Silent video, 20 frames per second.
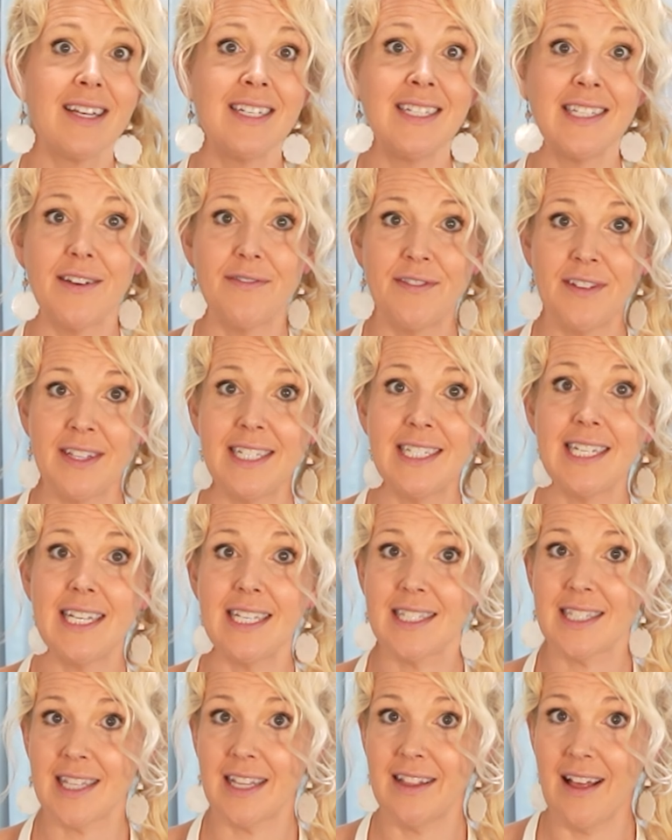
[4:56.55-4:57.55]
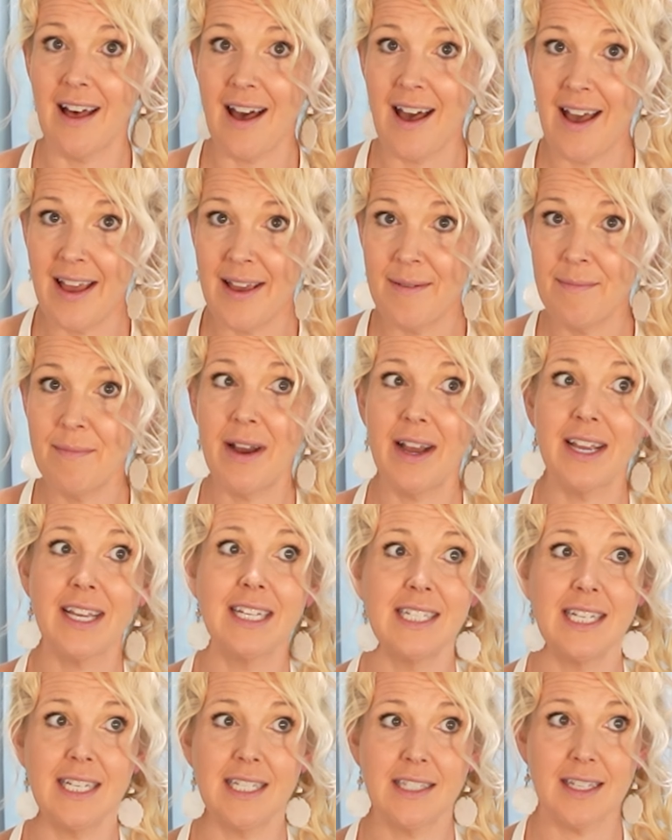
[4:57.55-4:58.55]
can definitely taste the lime. I can
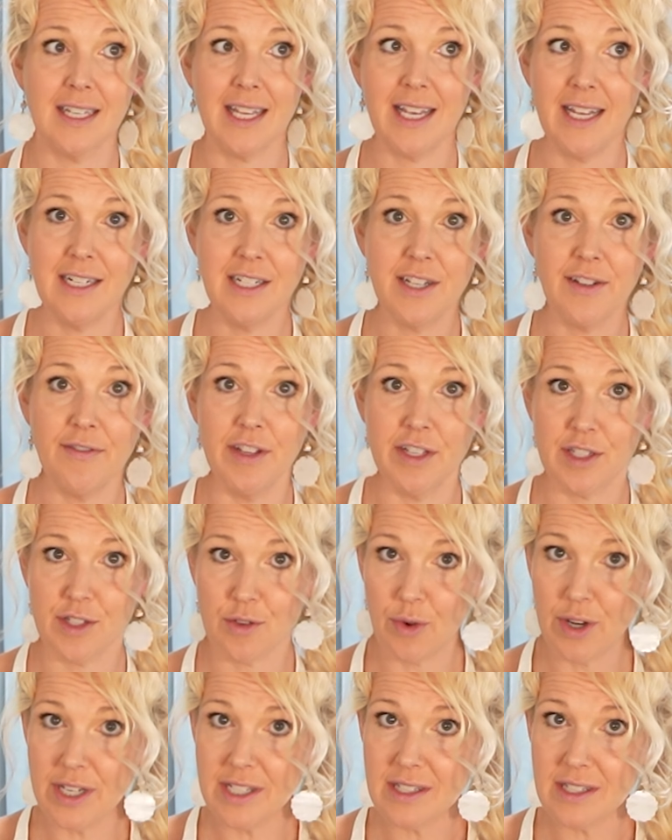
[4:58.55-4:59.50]
taste a hint of the soy